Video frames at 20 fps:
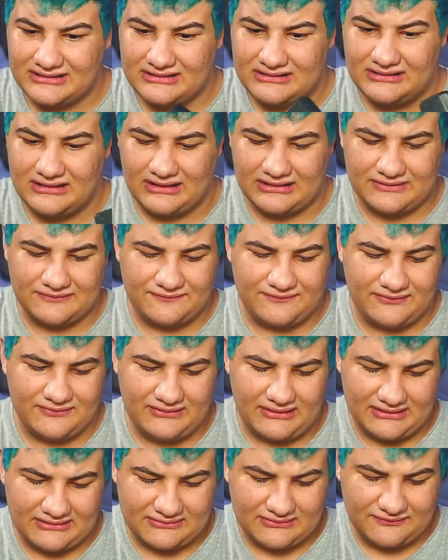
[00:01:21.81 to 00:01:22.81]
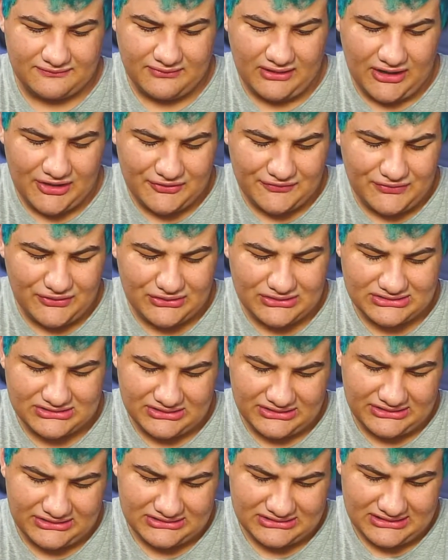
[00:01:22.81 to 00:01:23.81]
Like the autofocus
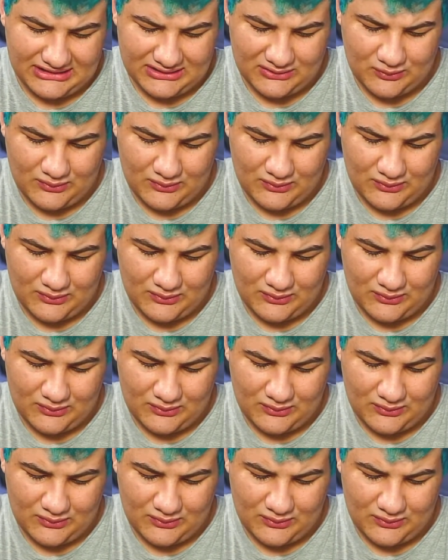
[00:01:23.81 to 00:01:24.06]
on here is kind of